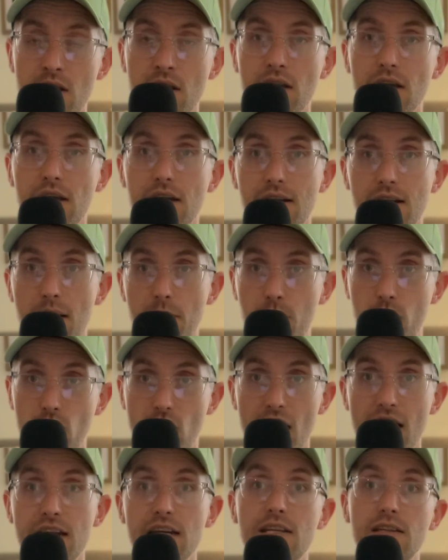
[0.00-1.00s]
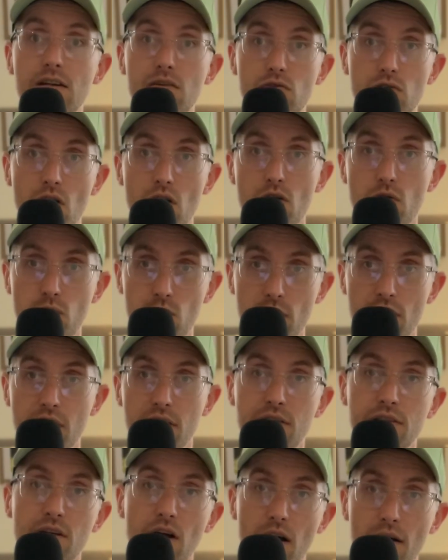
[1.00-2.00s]
in upgrading the
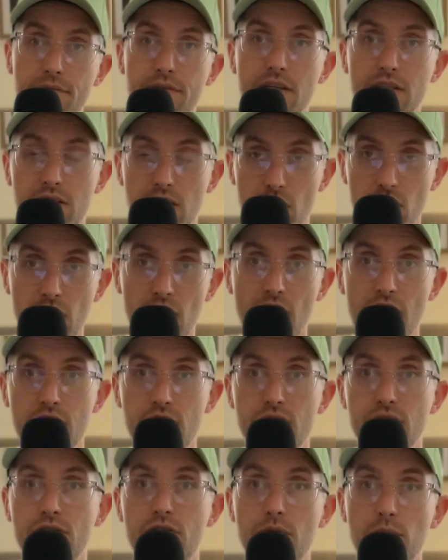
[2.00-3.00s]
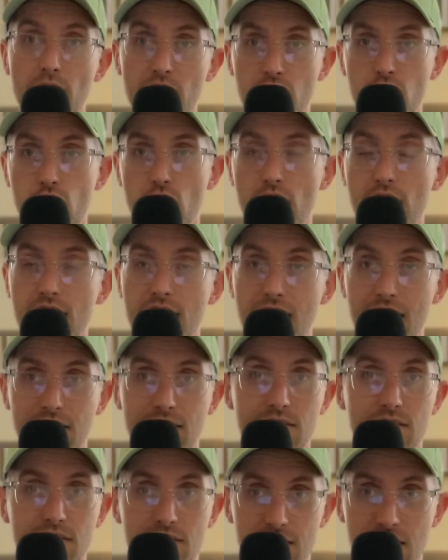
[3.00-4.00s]
roadworks of this location to make sure that
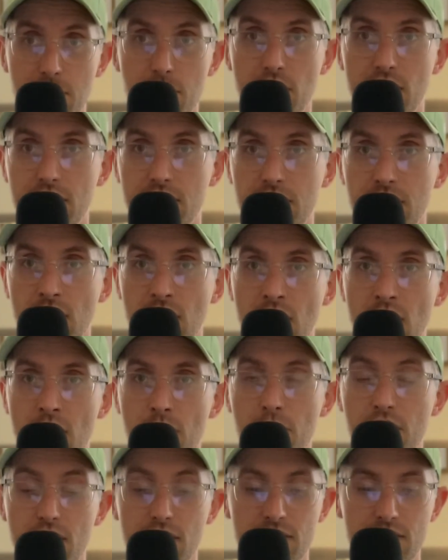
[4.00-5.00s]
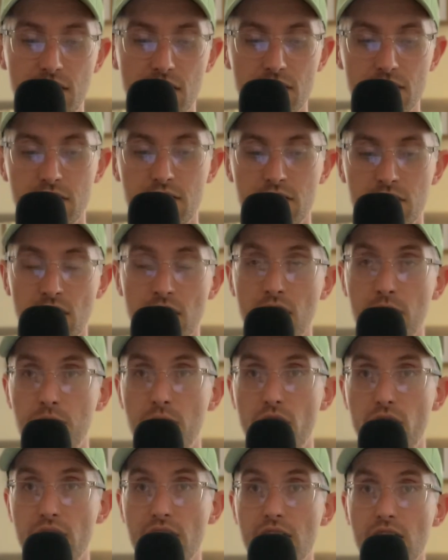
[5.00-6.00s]
it's seamless. Because this
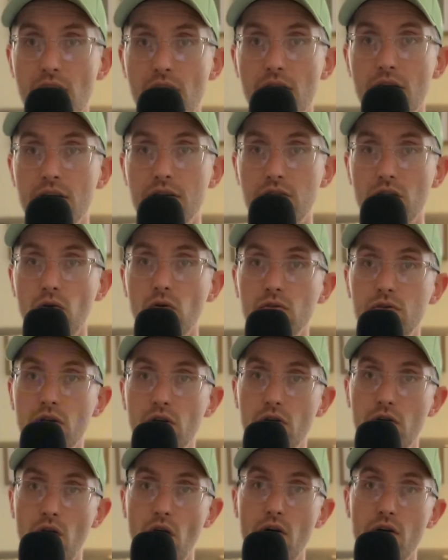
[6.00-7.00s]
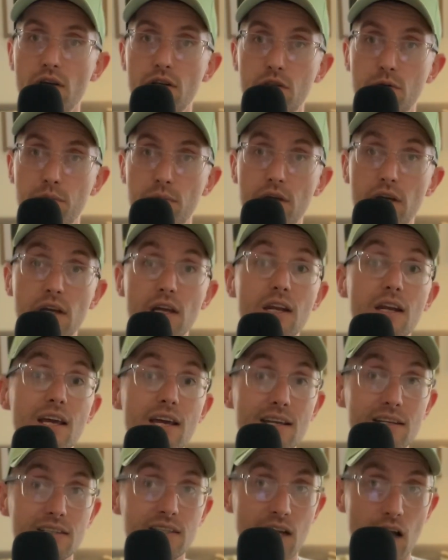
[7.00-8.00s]
marina is also going to
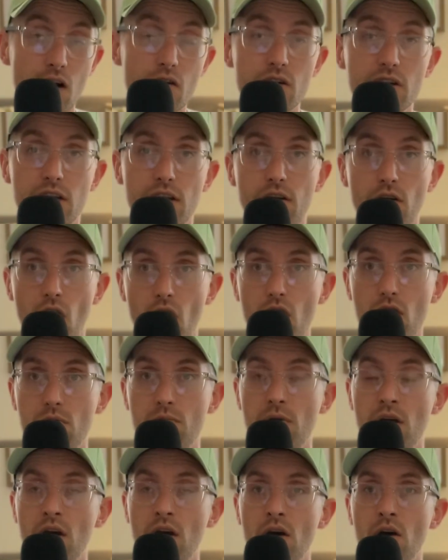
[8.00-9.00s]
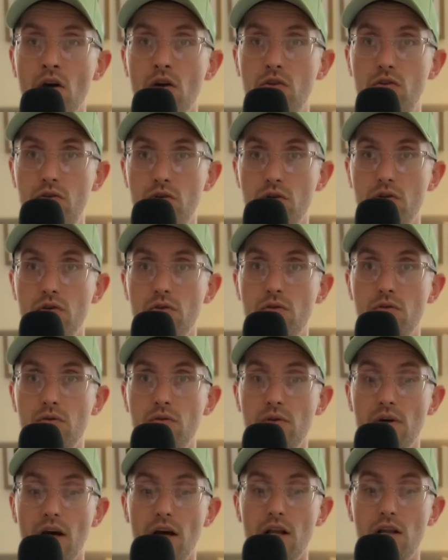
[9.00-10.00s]
is currently home
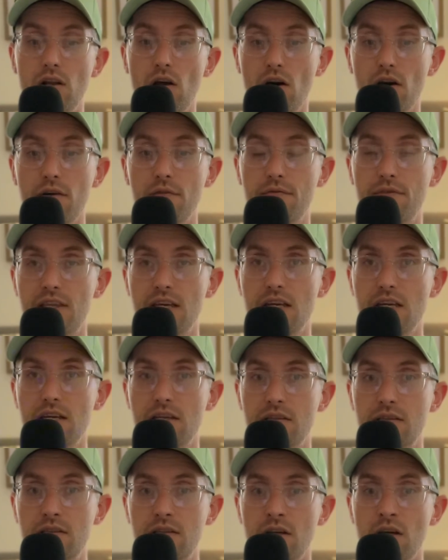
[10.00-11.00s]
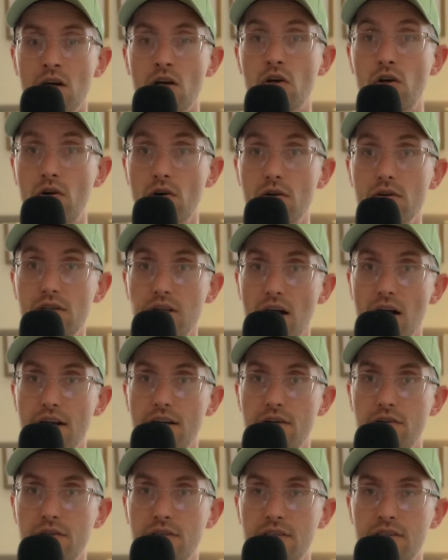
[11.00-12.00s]
to a lot of these cruise
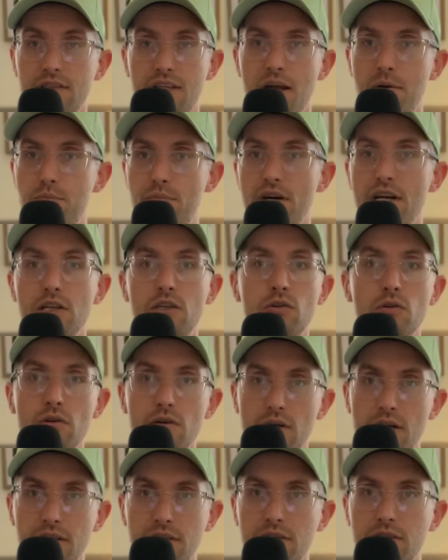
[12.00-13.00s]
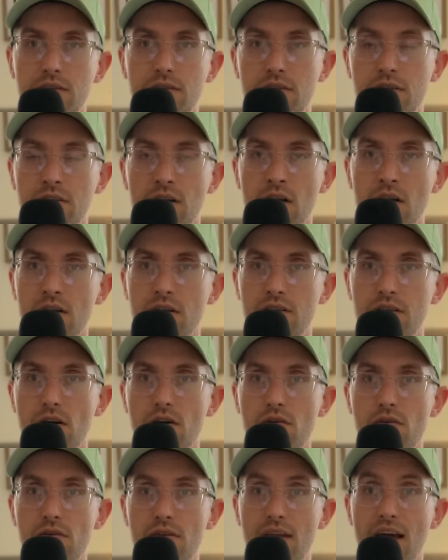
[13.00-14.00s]
liners that bring tourists.
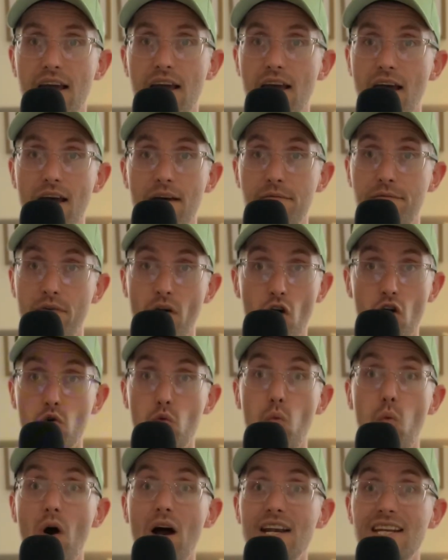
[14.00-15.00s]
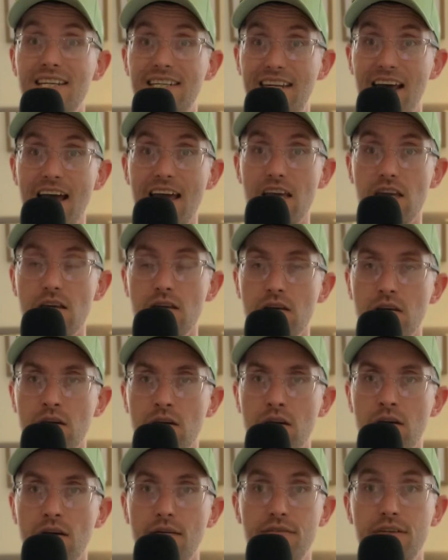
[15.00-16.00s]
So they have on one day
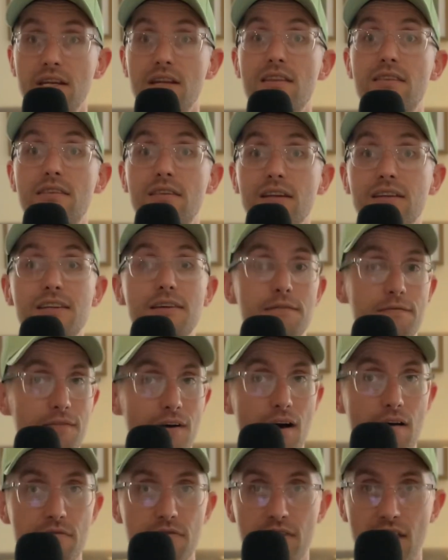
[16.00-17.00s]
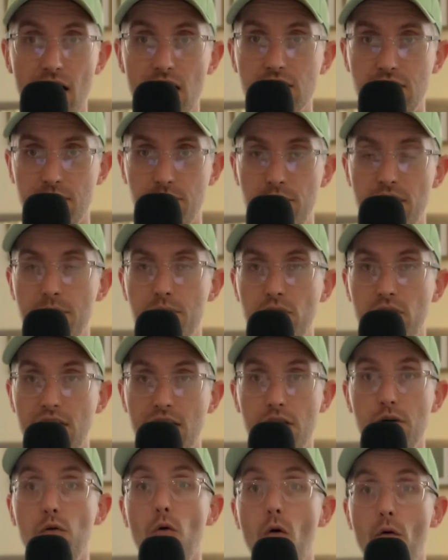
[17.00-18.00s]
seen 35,000 people
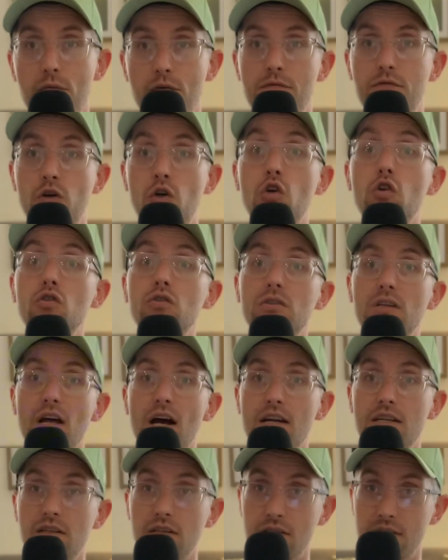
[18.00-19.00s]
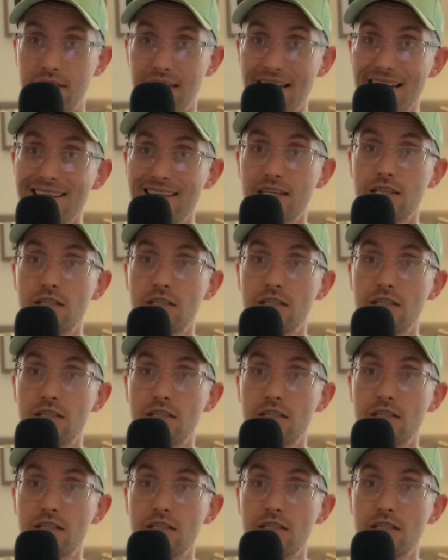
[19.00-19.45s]
get off of cruise liners in this